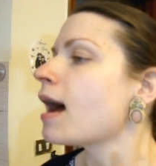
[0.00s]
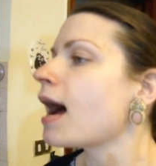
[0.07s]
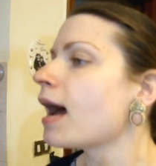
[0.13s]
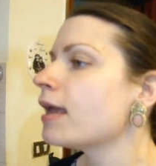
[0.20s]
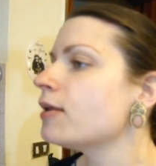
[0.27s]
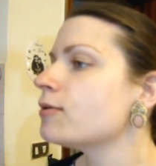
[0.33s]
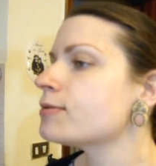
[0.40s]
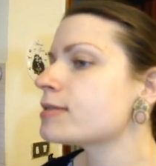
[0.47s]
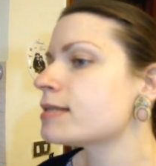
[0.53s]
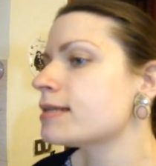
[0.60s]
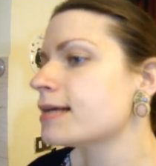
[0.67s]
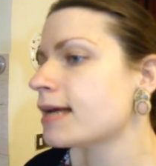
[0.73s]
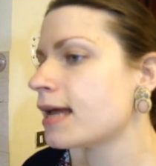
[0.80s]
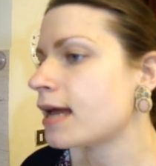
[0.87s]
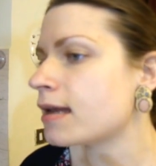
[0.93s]
I used
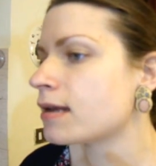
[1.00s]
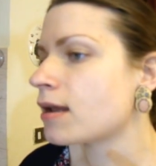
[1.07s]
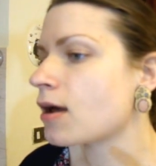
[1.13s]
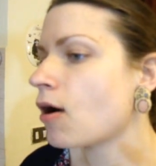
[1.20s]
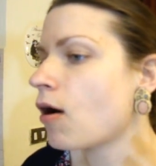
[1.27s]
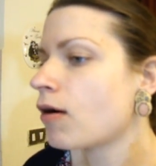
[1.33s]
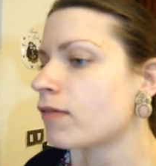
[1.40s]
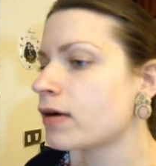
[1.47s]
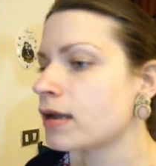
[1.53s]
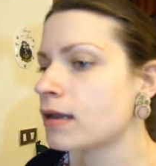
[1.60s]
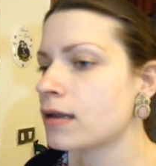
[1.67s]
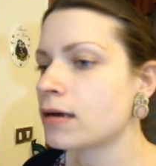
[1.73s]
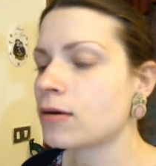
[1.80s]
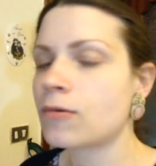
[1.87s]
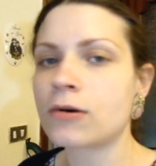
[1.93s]
an
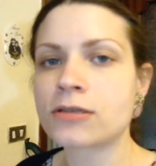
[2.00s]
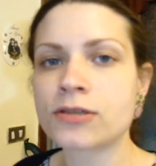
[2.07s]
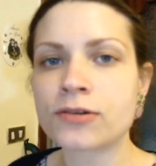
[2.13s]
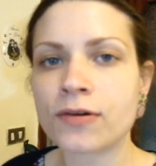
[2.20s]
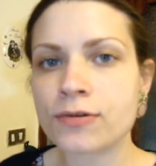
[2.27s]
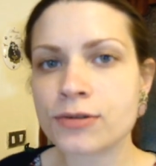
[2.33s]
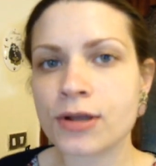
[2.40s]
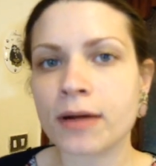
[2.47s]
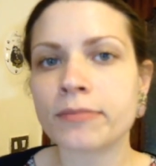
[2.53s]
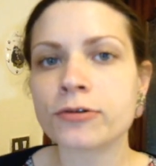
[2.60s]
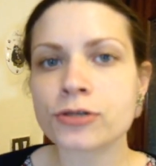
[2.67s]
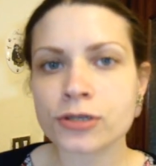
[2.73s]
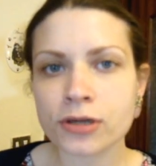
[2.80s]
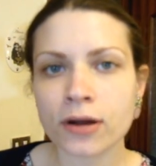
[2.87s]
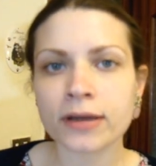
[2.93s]
oval quartz rose
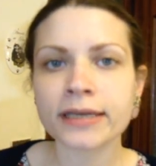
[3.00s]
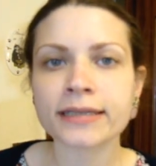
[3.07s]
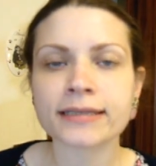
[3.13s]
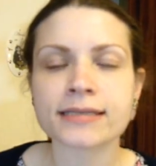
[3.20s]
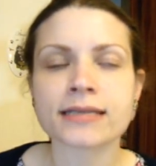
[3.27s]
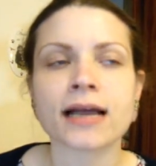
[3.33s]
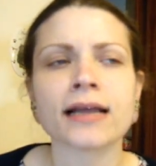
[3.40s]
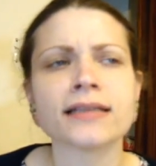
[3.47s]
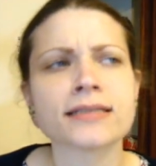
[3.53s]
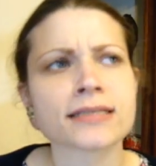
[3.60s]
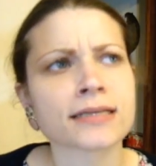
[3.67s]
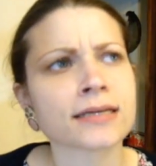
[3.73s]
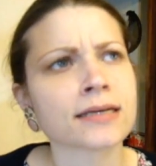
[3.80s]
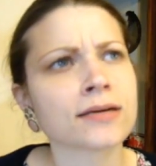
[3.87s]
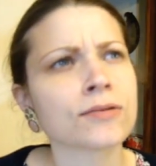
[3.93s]
cabochon, the size
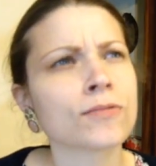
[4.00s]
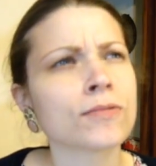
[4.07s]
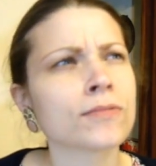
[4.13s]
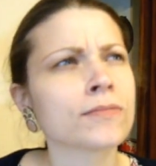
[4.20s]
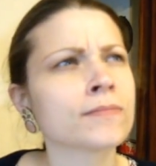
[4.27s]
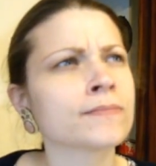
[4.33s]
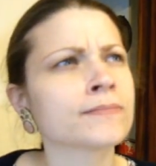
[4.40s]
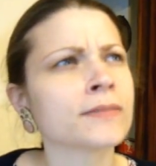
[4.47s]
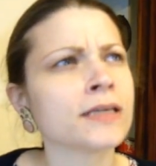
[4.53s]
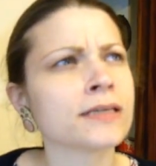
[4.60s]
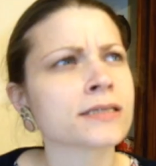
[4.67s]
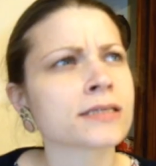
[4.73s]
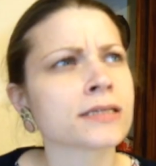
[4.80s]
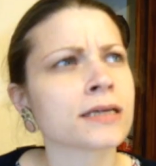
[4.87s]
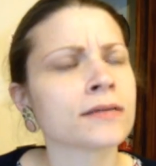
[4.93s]
uh, um,
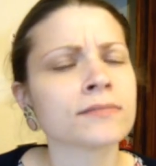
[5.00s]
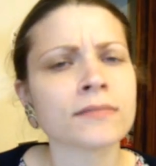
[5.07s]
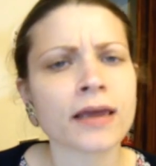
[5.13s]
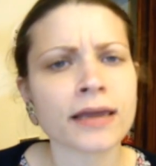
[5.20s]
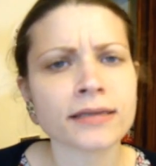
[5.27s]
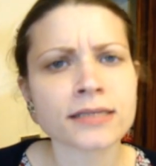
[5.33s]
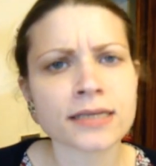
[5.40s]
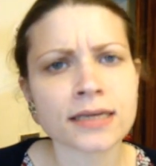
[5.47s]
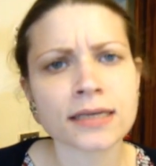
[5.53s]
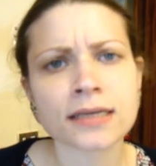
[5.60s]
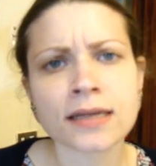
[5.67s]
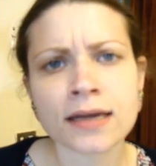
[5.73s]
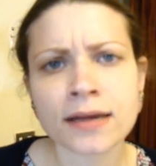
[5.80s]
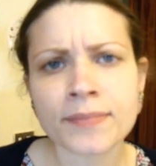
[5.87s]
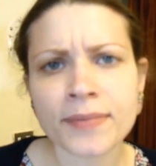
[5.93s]
is uh, 18
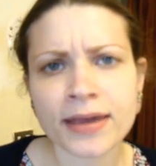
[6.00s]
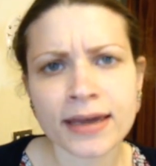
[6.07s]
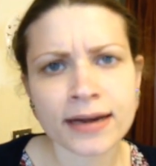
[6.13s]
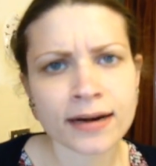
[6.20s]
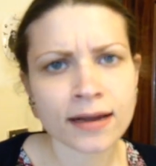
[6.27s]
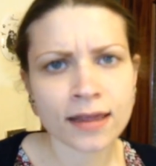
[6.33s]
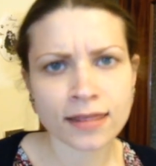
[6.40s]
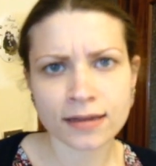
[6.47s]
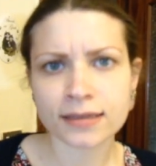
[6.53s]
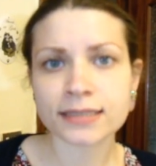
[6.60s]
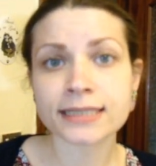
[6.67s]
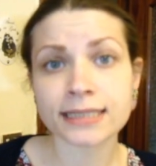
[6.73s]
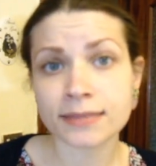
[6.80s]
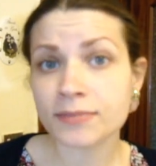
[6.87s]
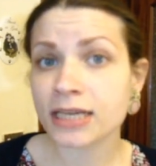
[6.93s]
per
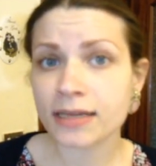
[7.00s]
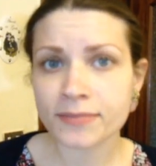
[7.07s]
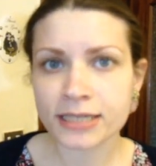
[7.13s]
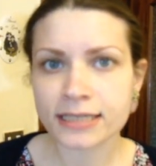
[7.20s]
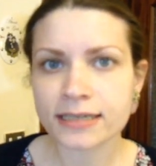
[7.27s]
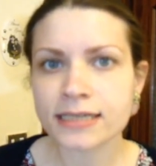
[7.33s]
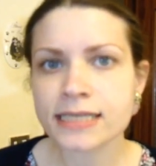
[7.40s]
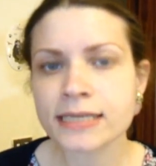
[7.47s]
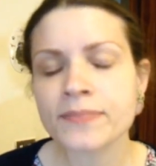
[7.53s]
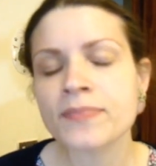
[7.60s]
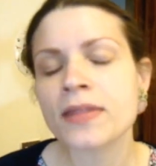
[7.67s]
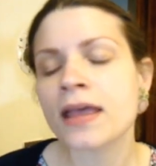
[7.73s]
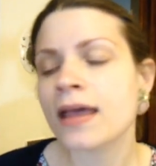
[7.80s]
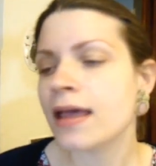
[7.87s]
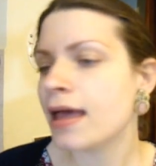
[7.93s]
30 millimeters
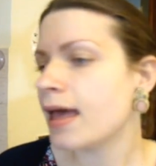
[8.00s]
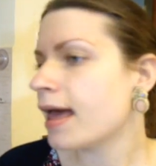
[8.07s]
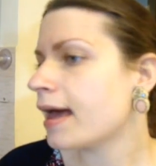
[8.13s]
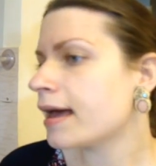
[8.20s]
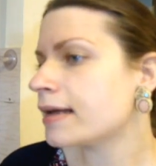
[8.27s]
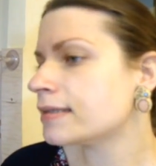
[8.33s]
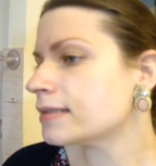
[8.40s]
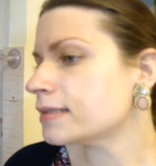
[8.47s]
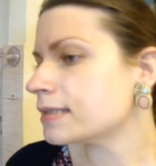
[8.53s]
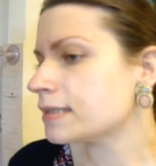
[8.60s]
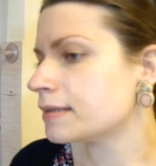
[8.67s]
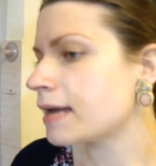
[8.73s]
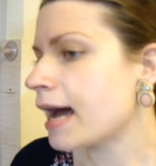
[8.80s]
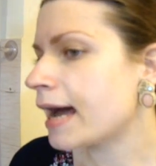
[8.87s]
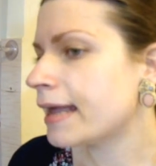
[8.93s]
and
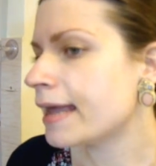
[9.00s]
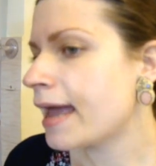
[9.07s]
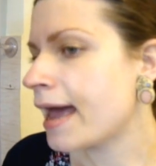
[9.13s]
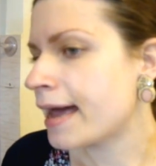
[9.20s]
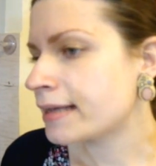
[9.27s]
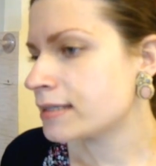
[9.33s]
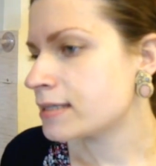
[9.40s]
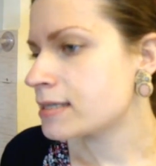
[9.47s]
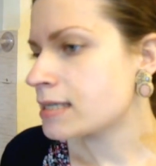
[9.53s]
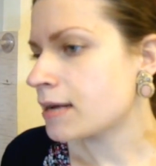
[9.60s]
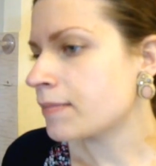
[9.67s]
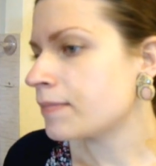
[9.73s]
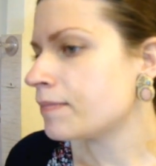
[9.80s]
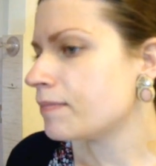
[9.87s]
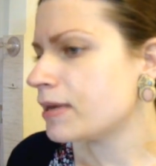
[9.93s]
uh, I add
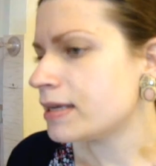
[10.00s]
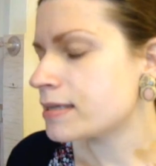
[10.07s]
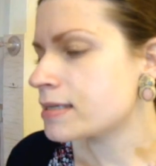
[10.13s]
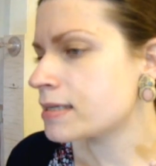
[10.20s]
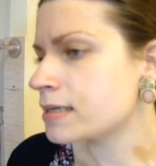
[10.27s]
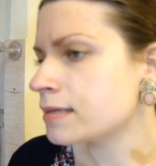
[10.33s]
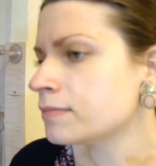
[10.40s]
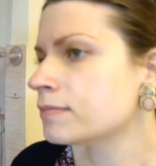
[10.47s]
some beads,